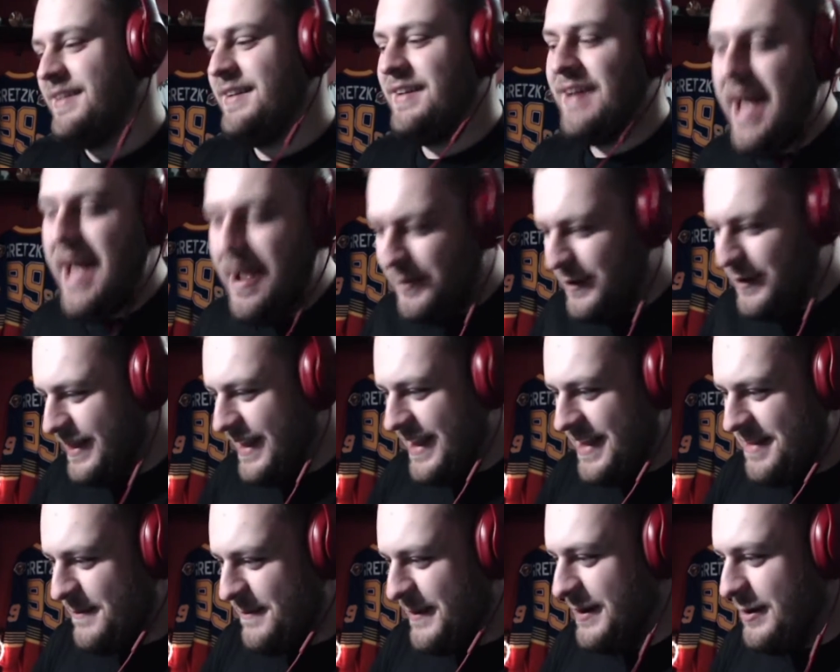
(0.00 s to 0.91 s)

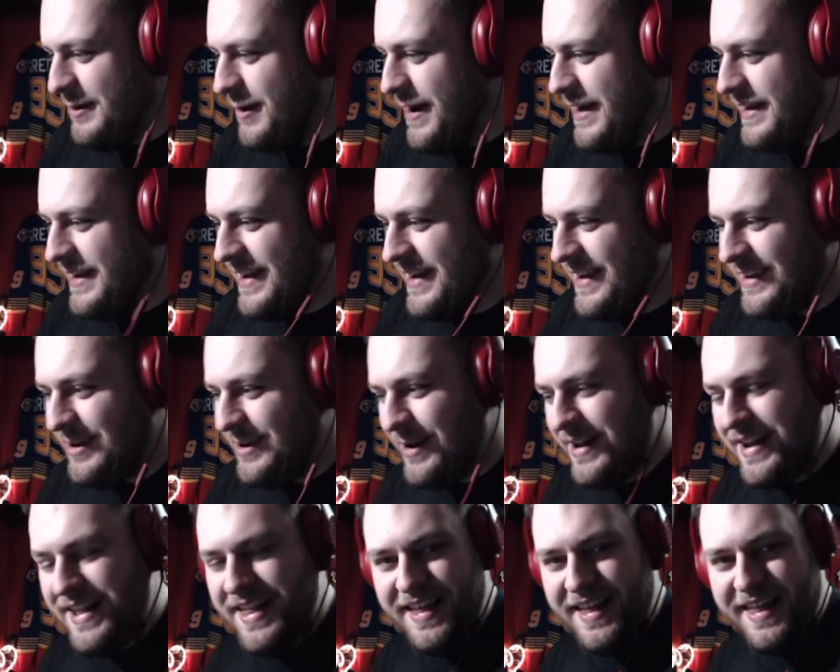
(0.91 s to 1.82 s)
Everything's been quite
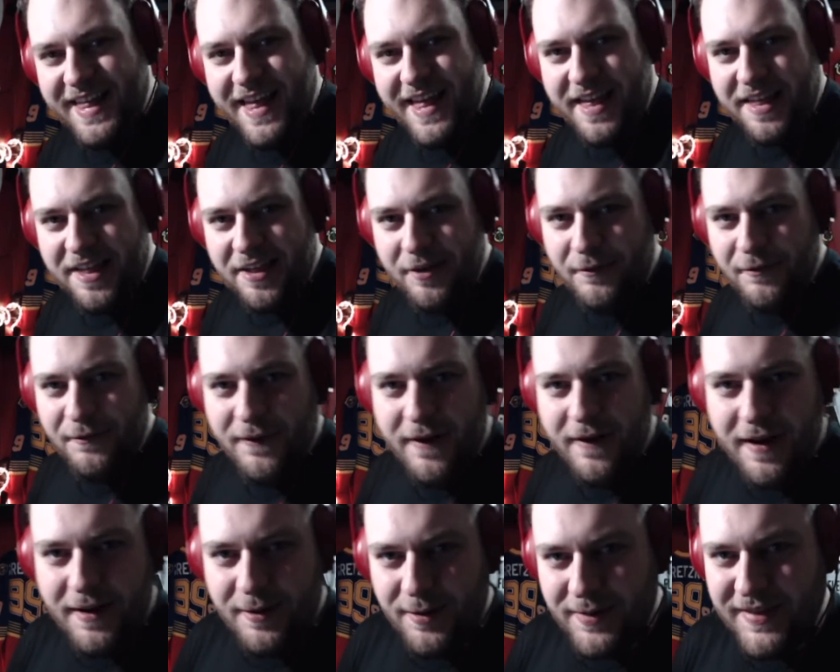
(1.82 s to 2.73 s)
a success so
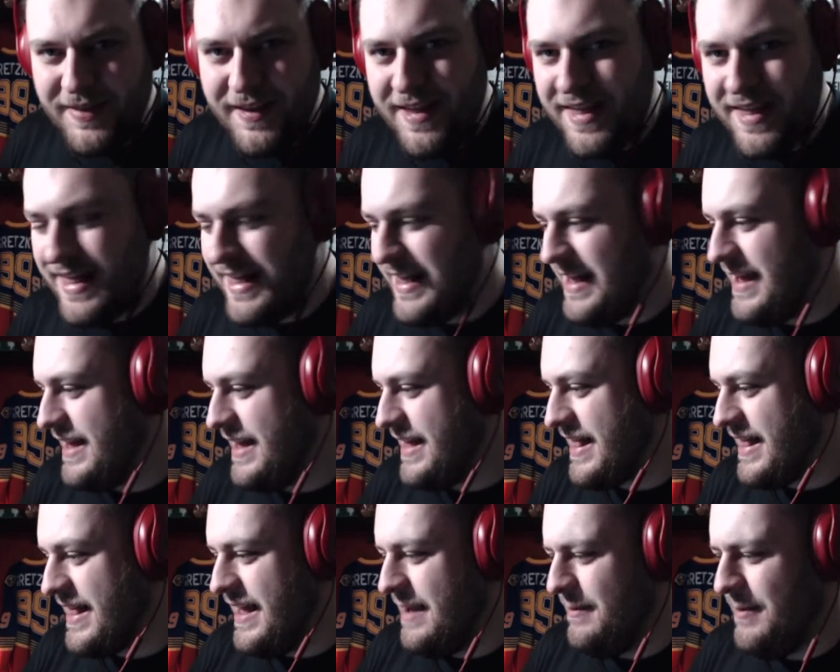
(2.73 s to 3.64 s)
far with this
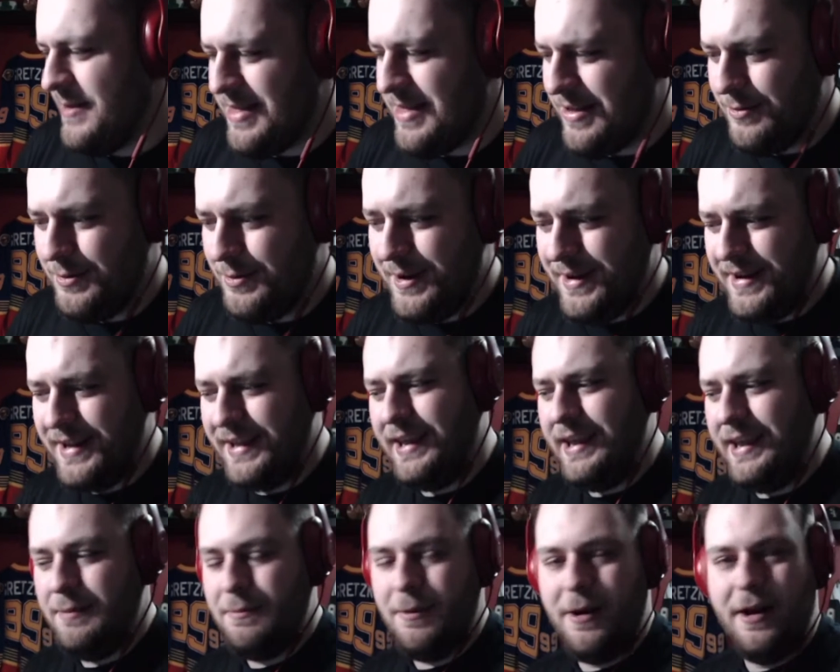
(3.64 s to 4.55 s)
segment, so we're going to
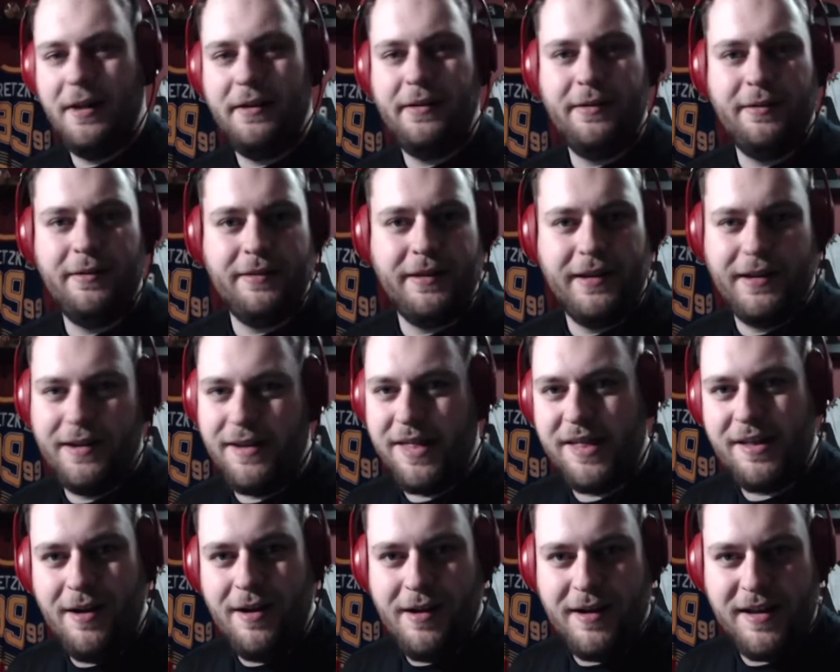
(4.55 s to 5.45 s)
keep on doing it
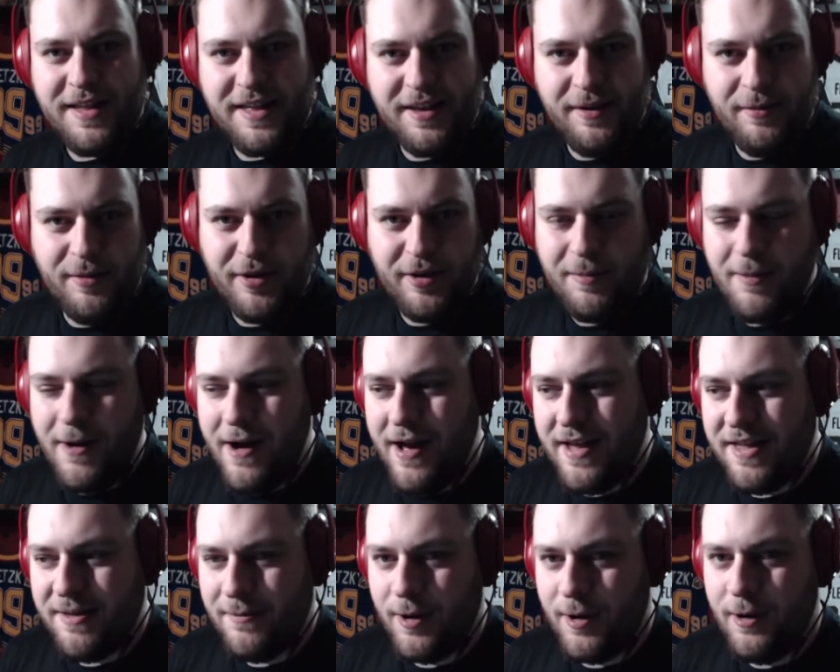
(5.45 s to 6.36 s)
as long as humanly
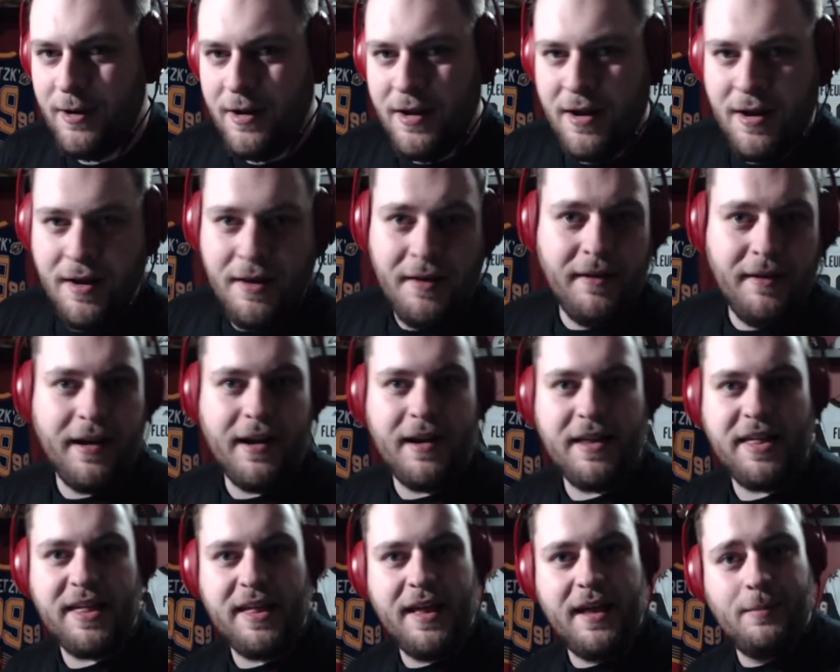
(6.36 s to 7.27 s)
possible. Like I
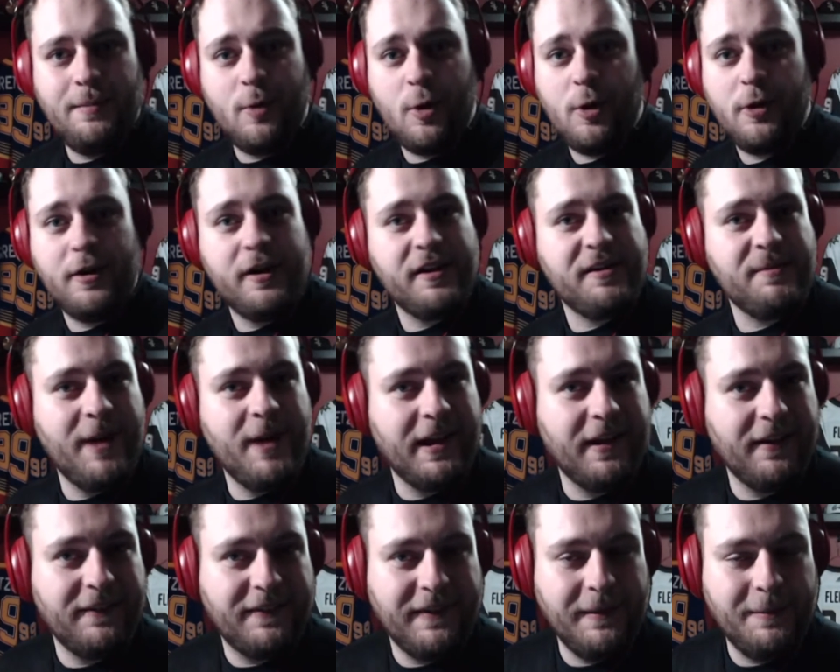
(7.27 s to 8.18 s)
said, Maury is my
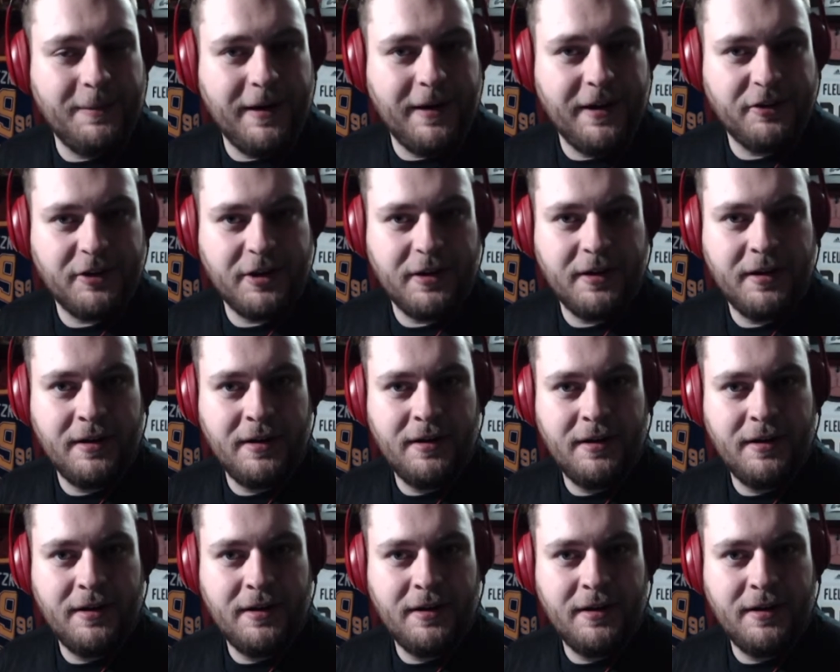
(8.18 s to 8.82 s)
guilty pleasure.